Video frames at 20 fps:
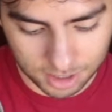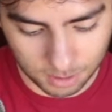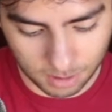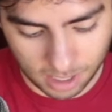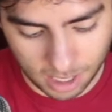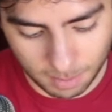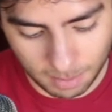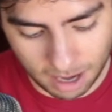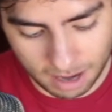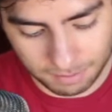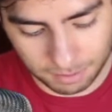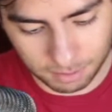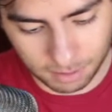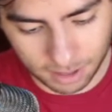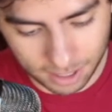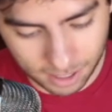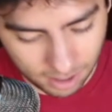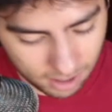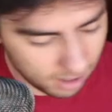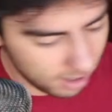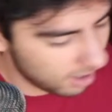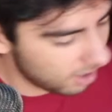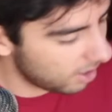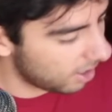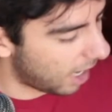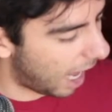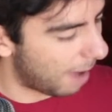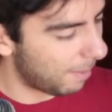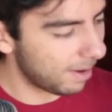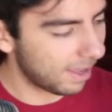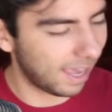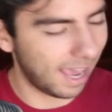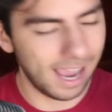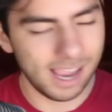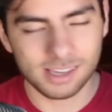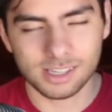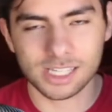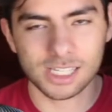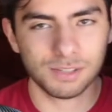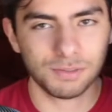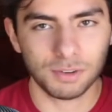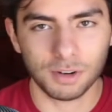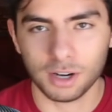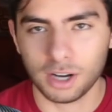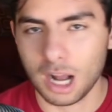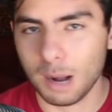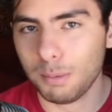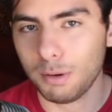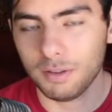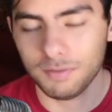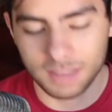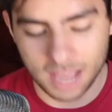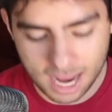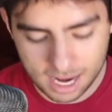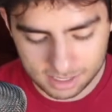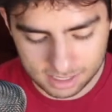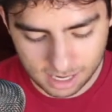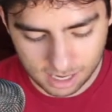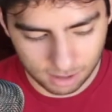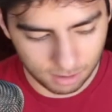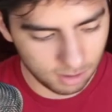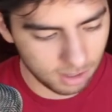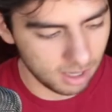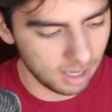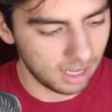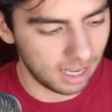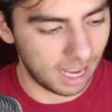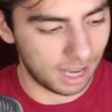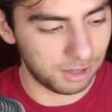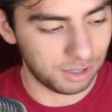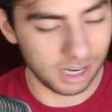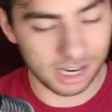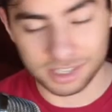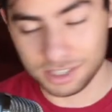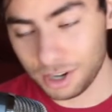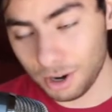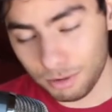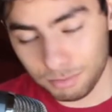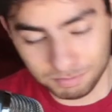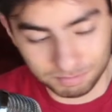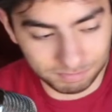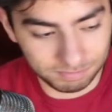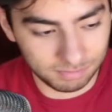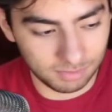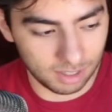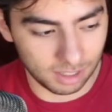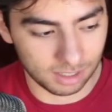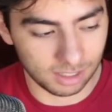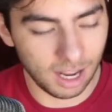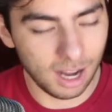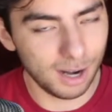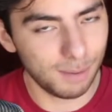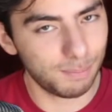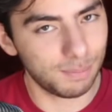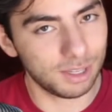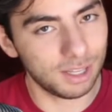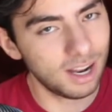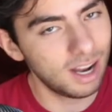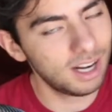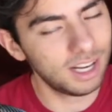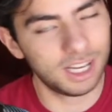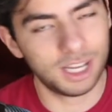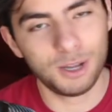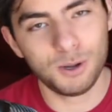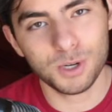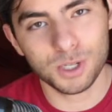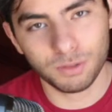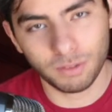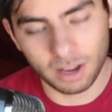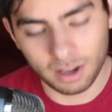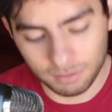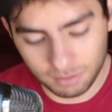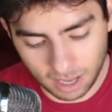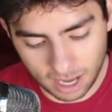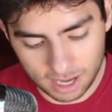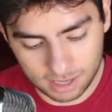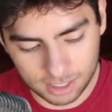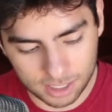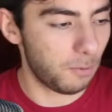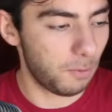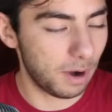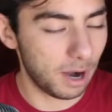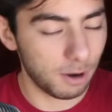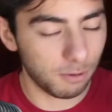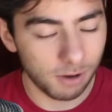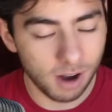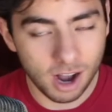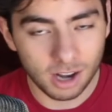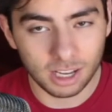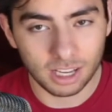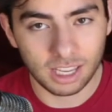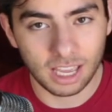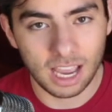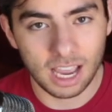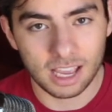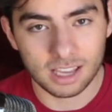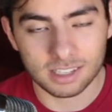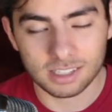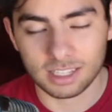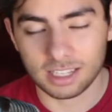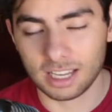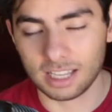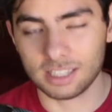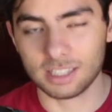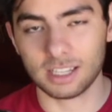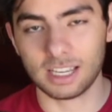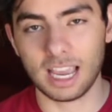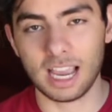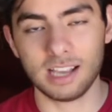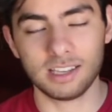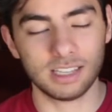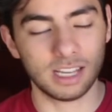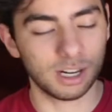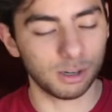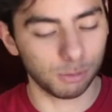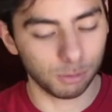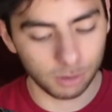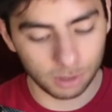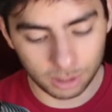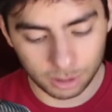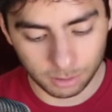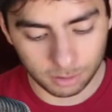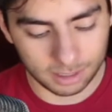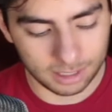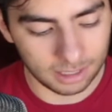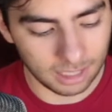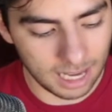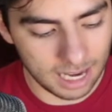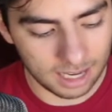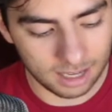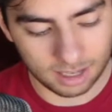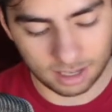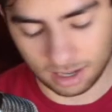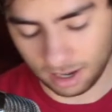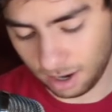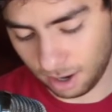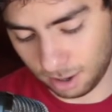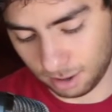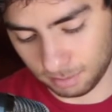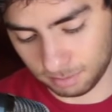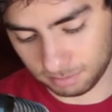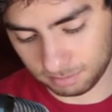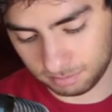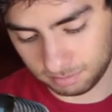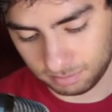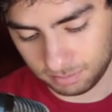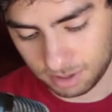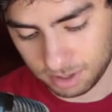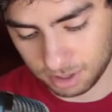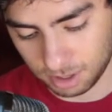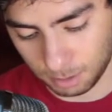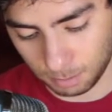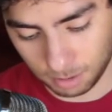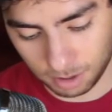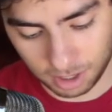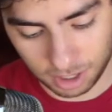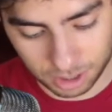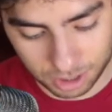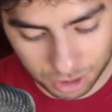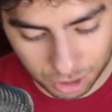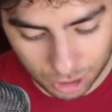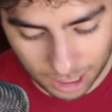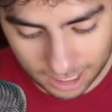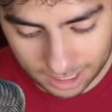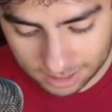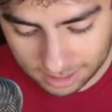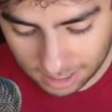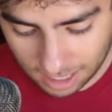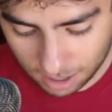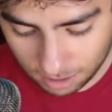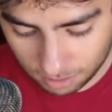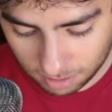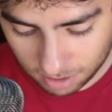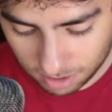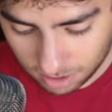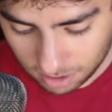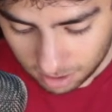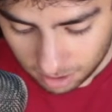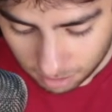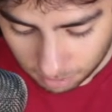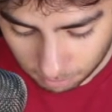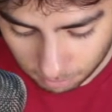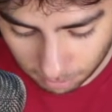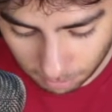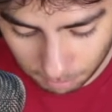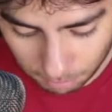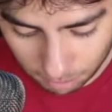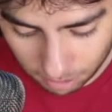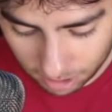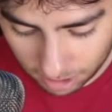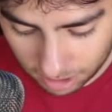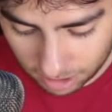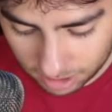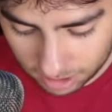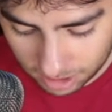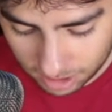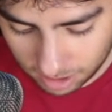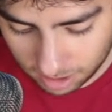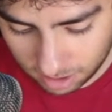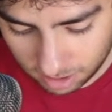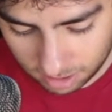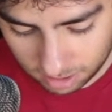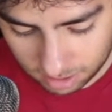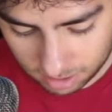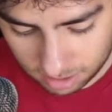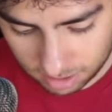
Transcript: So I got my iPhone right here. I've been cases for a couple of days now, as you guys know not a not a huge fan of cases. When I rock a case, it's a case that I really really like. Um, so we're gonna just try this out. We're gonna put it in there.